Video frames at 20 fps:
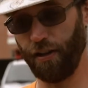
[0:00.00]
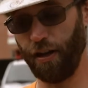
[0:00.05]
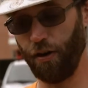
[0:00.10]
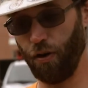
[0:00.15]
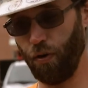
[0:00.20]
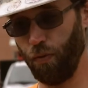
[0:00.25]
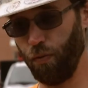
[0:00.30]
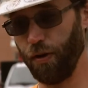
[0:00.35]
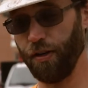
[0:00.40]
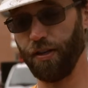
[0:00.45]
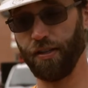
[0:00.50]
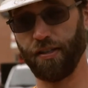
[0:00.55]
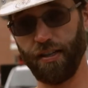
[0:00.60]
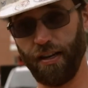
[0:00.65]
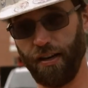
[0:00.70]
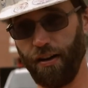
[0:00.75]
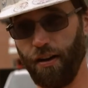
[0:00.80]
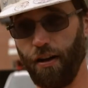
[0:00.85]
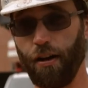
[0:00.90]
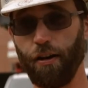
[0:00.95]
They know what to
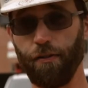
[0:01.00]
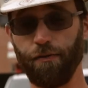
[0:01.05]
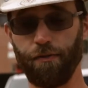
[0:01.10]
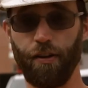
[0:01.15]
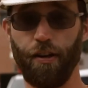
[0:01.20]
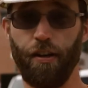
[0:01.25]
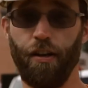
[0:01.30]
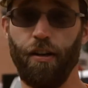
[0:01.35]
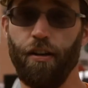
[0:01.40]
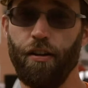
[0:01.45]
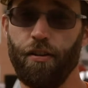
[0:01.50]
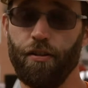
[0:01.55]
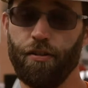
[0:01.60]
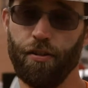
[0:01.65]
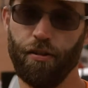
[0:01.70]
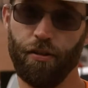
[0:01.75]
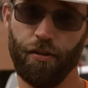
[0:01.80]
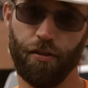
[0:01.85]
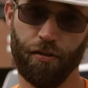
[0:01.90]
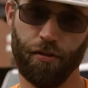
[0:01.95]
send off
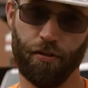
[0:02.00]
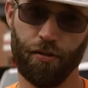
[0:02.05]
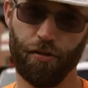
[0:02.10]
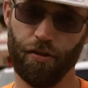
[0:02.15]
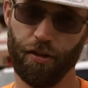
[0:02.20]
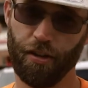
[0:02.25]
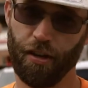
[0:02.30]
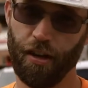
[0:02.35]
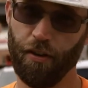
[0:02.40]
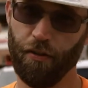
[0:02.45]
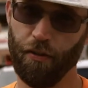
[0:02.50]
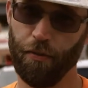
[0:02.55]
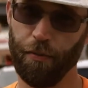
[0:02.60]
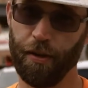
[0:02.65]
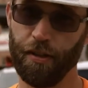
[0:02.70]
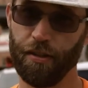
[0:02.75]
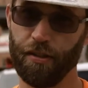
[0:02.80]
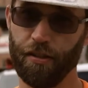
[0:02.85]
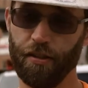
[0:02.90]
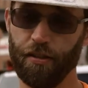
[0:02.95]
to the
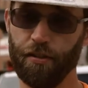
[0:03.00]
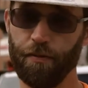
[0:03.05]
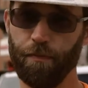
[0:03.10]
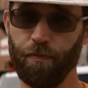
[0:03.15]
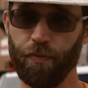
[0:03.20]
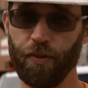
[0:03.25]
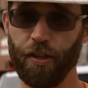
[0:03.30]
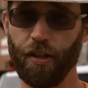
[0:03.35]
government to